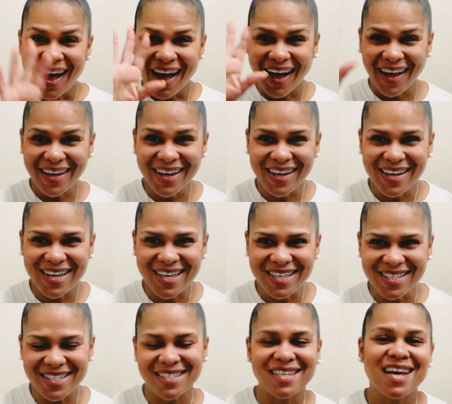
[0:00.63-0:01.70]
Hi
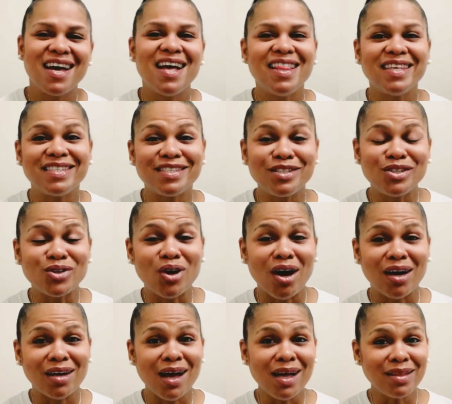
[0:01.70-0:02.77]
guys, this is
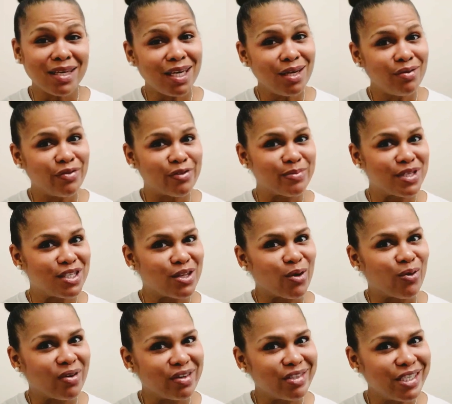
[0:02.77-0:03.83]
Johanna Ali from So
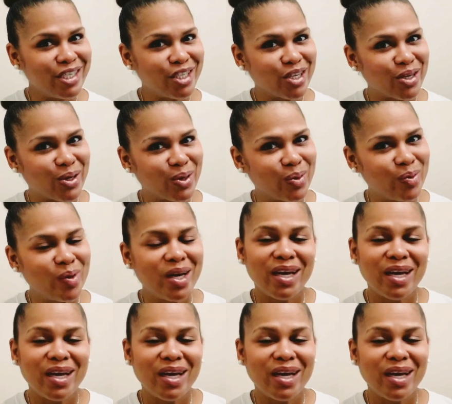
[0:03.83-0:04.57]
Very Joe.